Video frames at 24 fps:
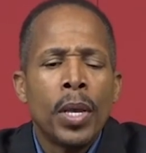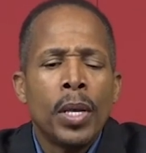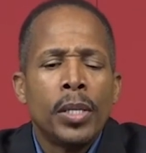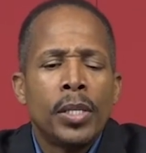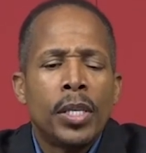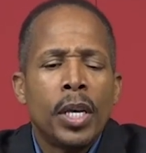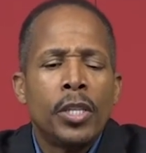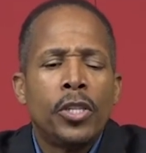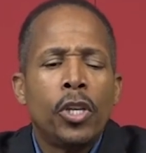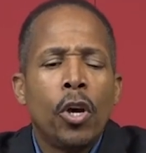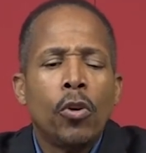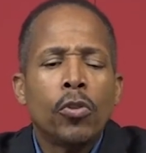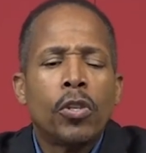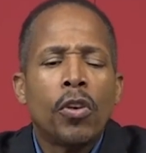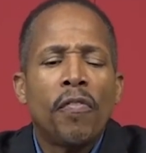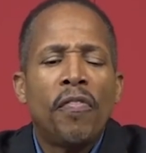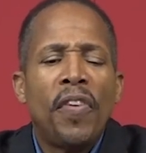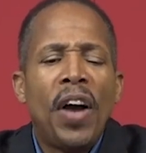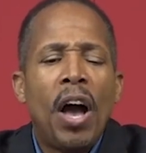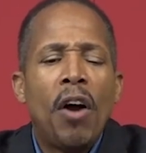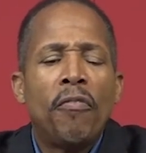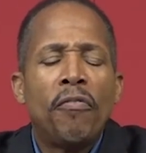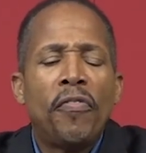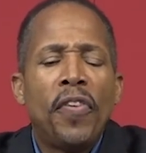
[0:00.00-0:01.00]
So Joseph
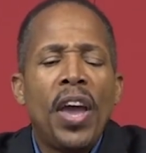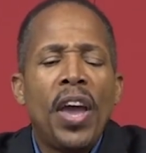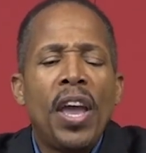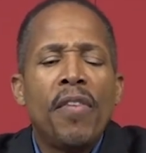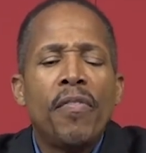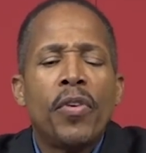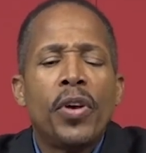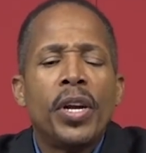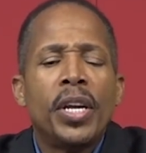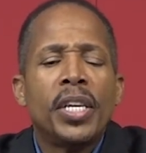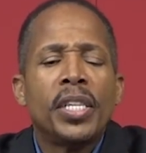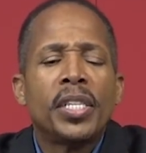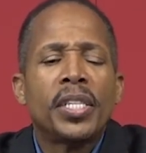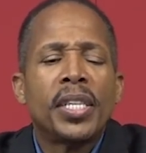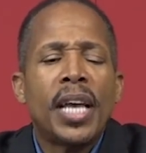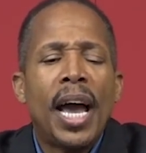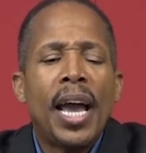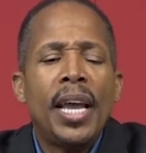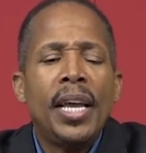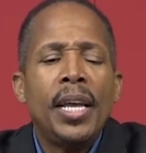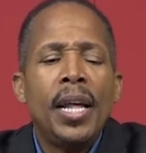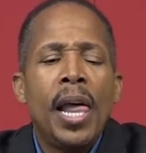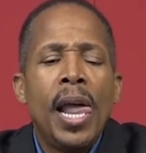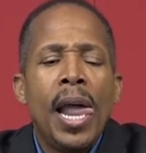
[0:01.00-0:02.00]
found favor in his
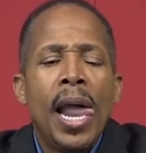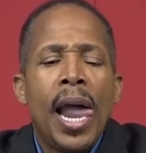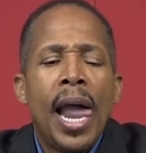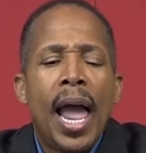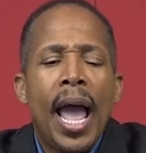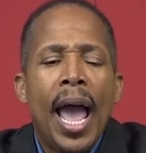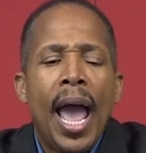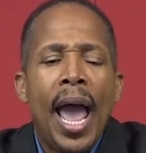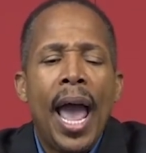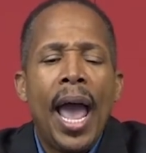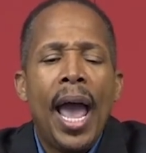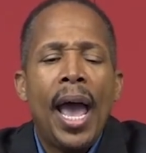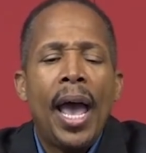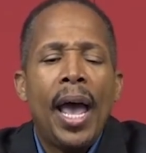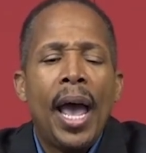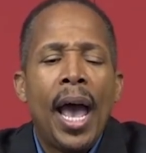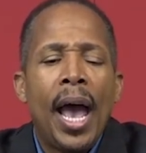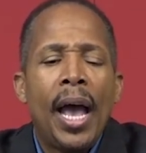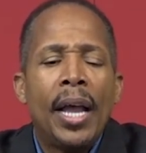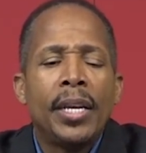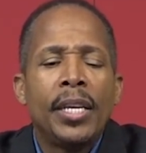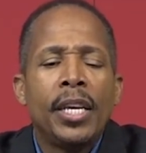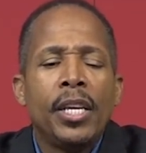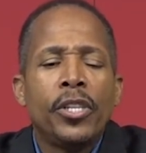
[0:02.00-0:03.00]
sight
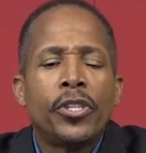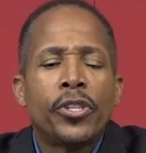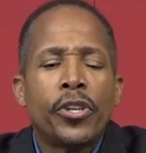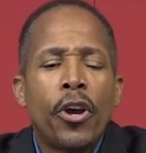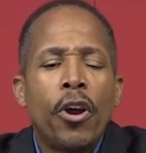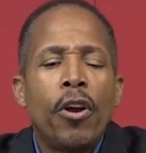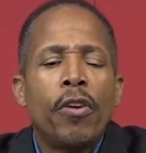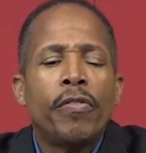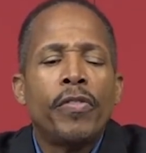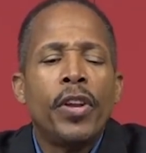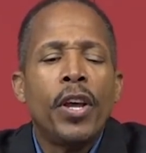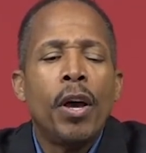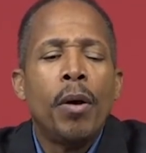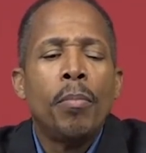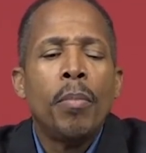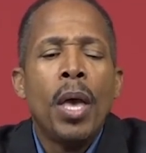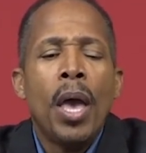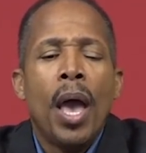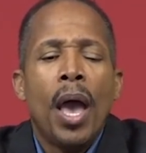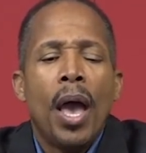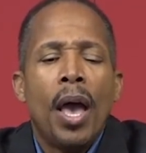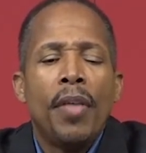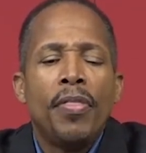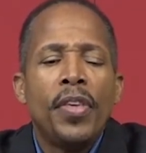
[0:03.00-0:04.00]
and he served him,
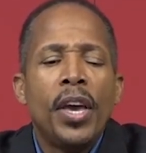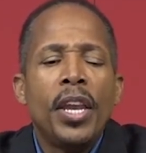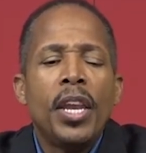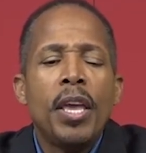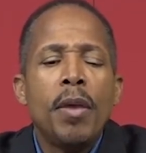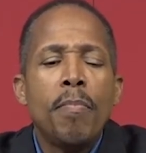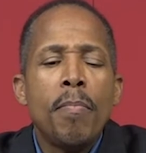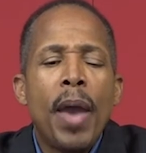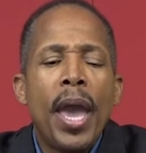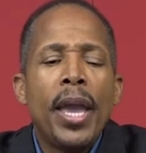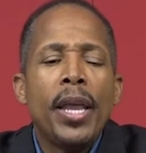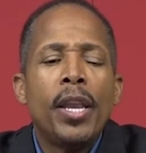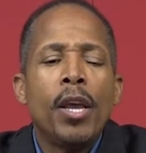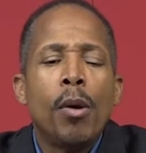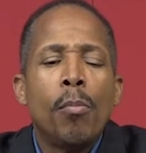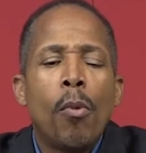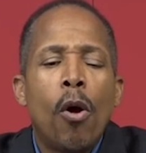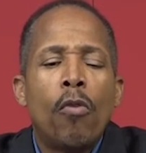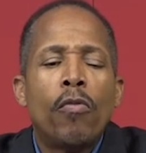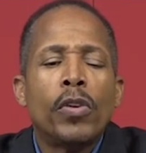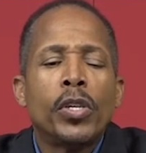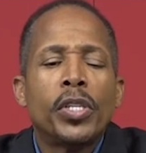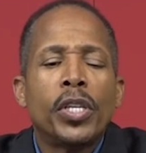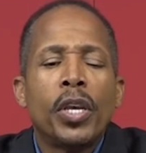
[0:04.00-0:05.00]
and then he made him
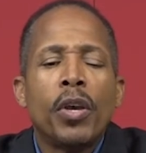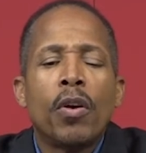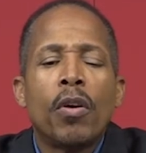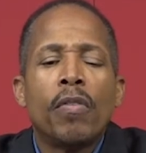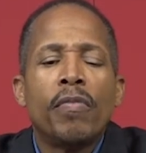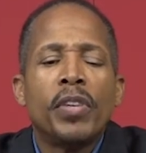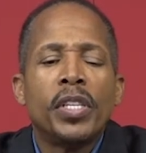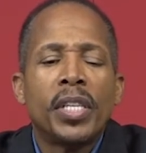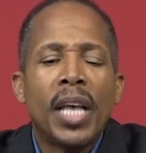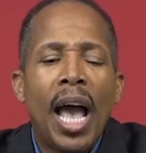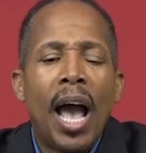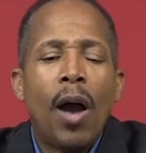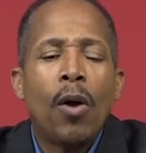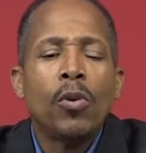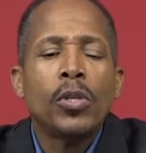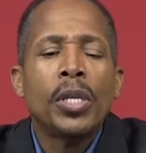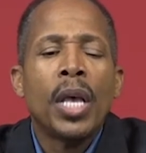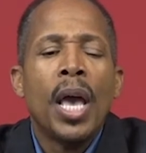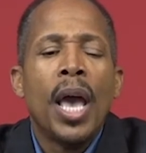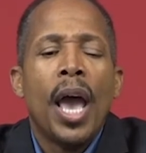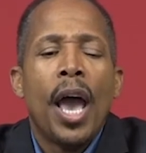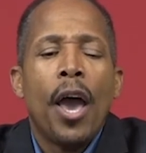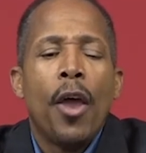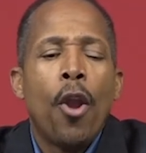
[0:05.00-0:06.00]
overseer of his house
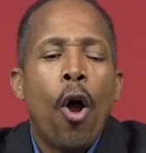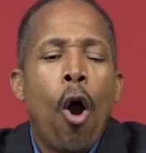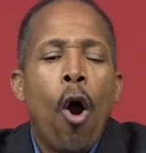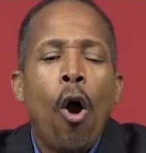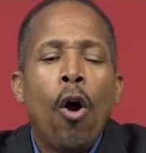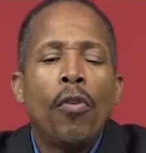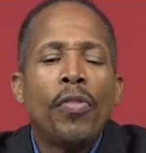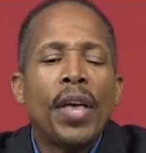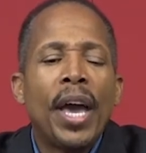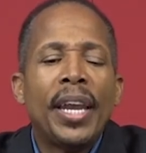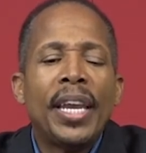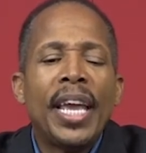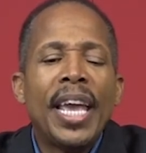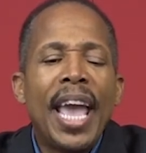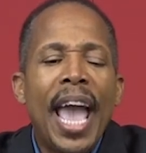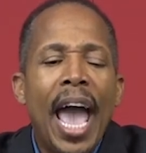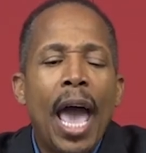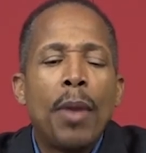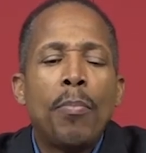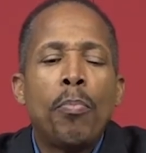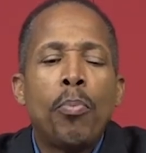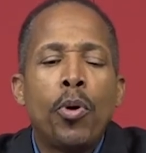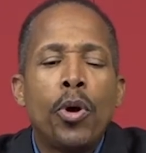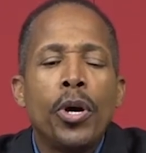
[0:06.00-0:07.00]
and all that he
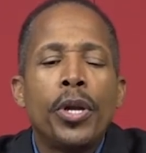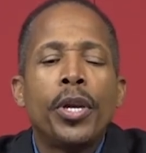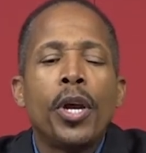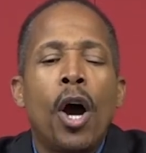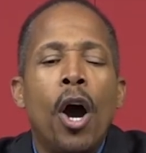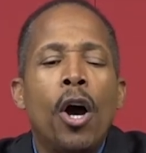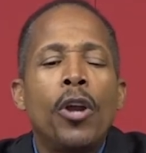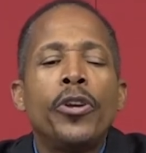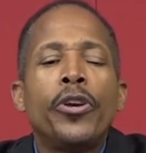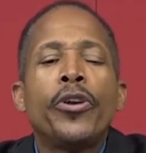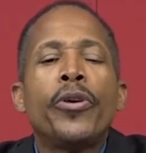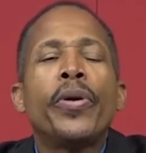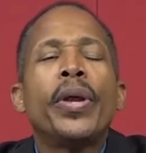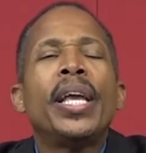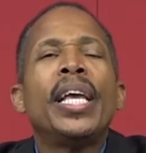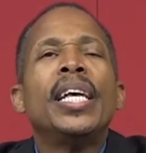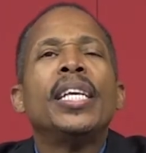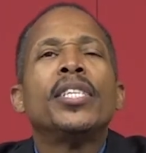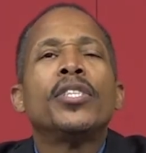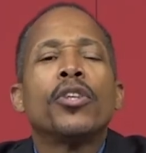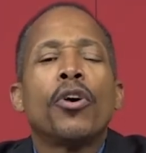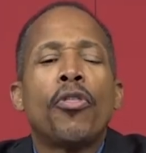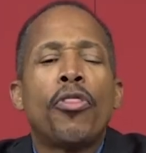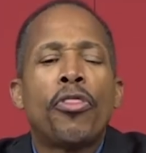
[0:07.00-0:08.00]
had put under
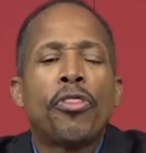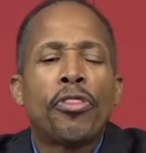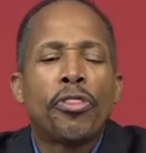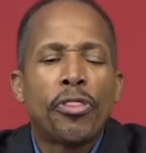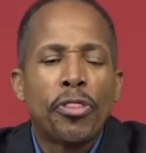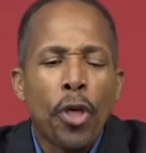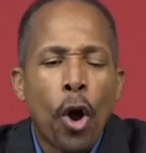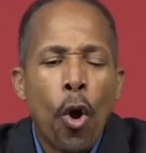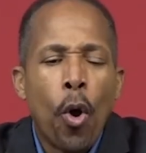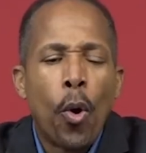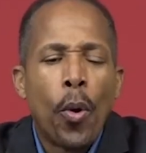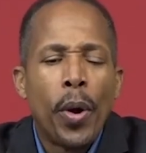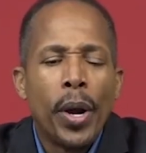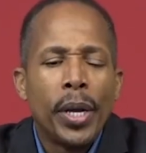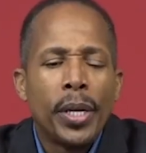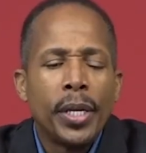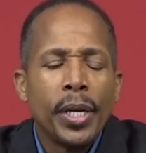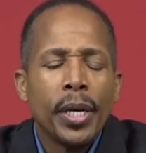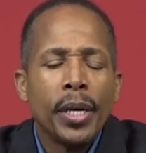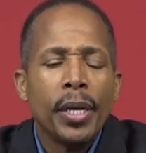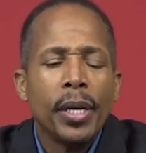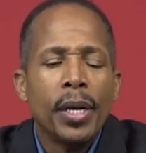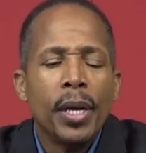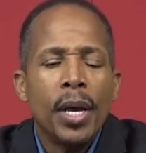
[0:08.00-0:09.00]
his
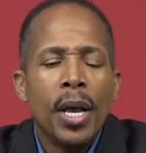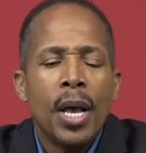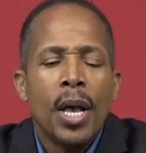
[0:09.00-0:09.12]
authority.